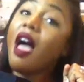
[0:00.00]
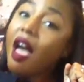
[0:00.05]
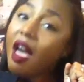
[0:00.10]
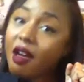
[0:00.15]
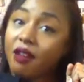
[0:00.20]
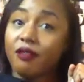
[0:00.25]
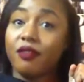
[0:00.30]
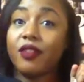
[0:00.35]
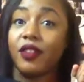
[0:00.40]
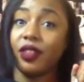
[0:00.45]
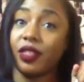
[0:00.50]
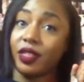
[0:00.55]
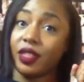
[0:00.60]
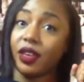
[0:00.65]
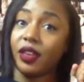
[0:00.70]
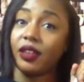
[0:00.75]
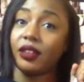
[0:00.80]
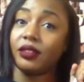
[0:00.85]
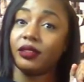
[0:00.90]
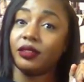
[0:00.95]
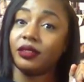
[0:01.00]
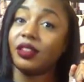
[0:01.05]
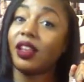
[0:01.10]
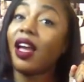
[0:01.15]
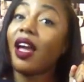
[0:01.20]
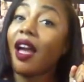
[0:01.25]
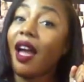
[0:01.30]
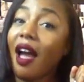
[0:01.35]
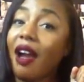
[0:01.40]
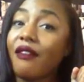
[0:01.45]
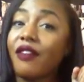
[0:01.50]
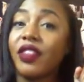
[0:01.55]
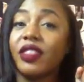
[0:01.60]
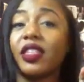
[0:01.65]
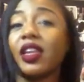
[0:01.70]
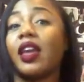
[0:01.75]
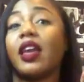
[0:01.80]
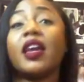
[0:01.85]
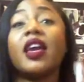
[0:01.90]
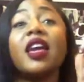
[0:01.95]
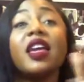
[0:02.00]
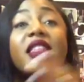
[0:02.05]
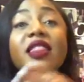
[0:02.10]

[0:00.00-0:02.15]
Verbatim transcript: everything. Everything.